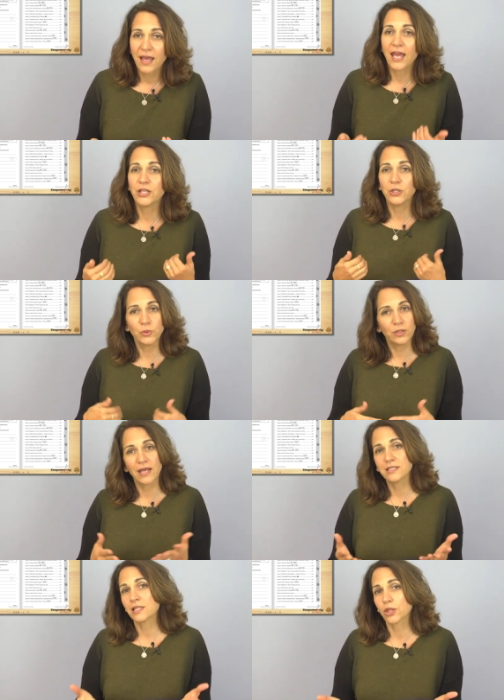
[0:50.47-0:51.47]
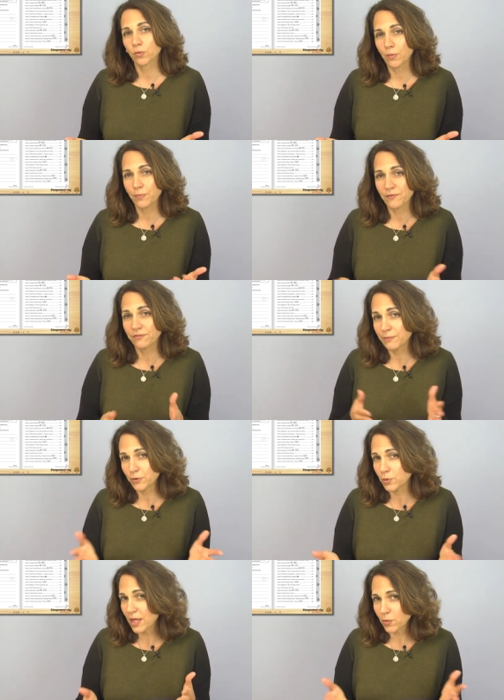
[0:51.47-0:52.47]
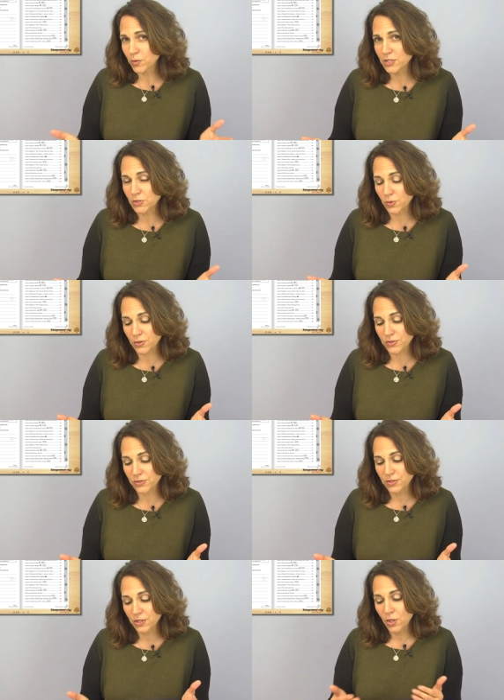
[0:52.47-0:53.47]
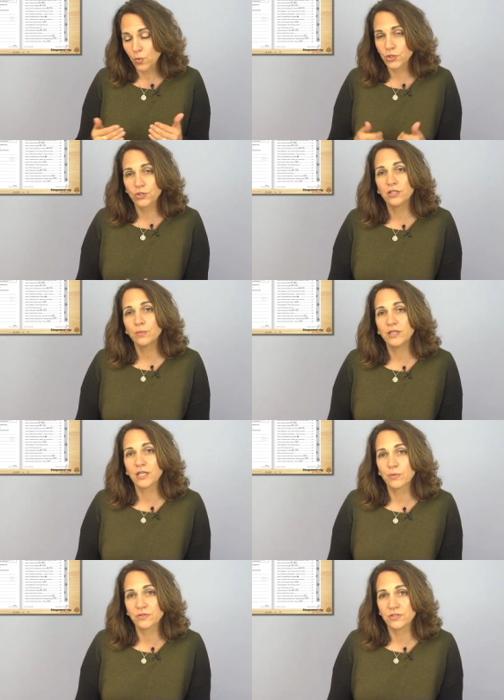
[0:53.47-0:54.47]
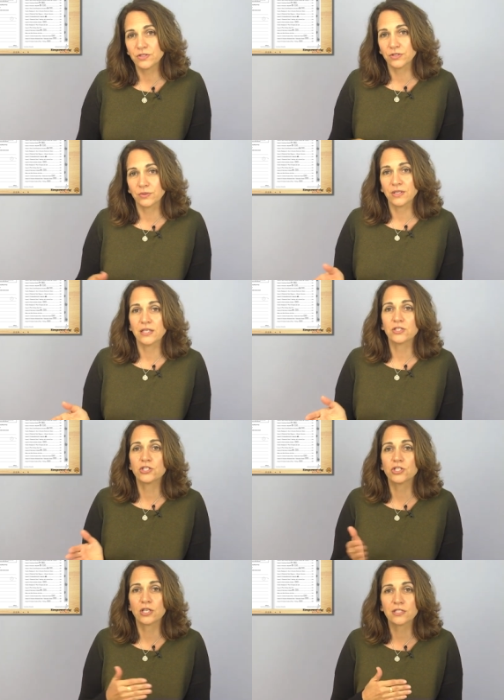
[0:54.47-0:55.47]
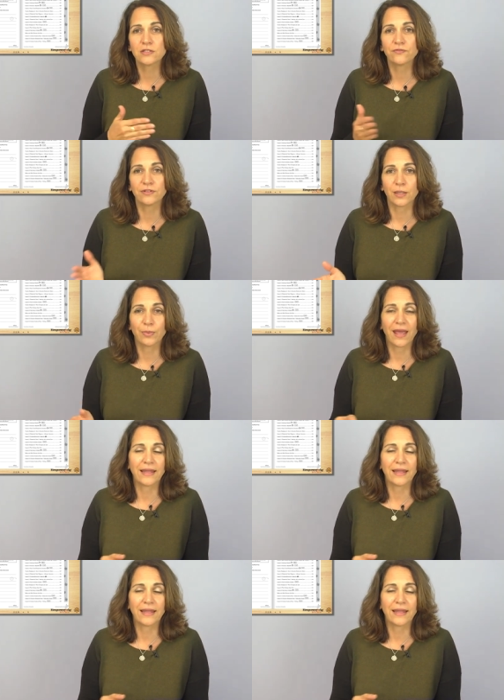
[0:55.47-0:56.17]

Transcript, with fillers: and you like to flip through that resource, what you're going to be able to do is just flip.